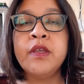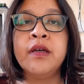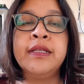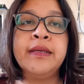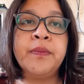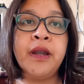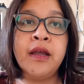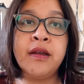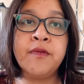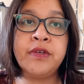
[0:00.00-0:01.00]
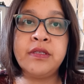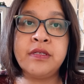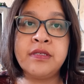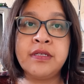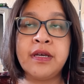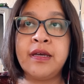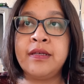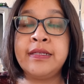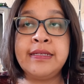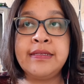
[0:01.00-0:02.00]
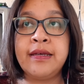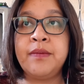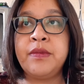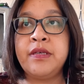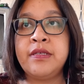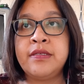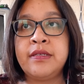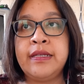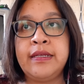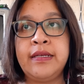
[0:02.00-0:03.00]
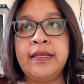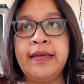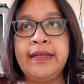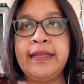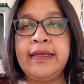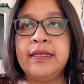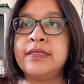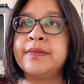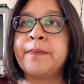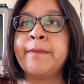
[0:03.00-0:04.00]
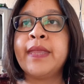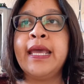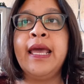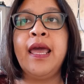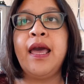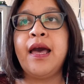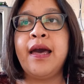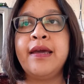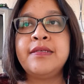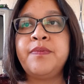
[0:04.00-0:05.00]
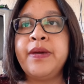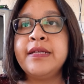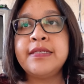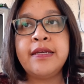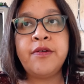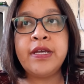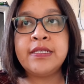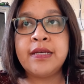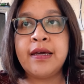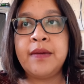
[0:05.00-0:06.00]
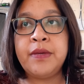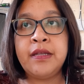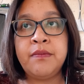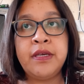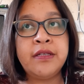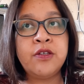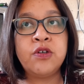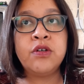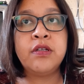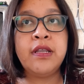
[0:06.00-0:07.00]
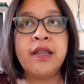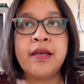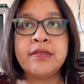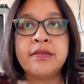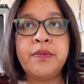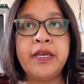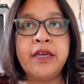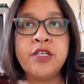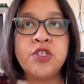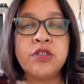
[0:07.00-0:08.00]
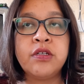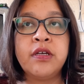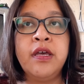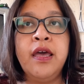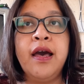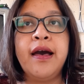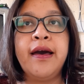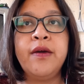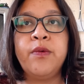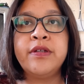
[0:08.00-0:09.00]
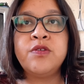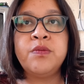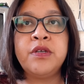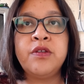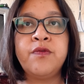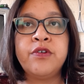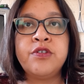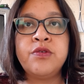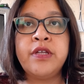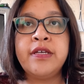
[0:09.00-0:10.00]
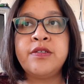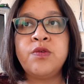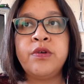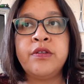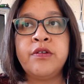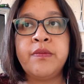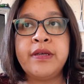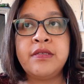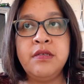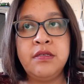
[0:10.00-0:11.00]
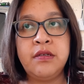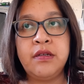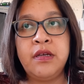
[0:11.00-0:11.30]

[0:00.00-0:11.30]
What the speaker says: The paragraph in this time is like this. I spent a great time in Mindo last vacation. I went to Mindo for 2 days together with my sister.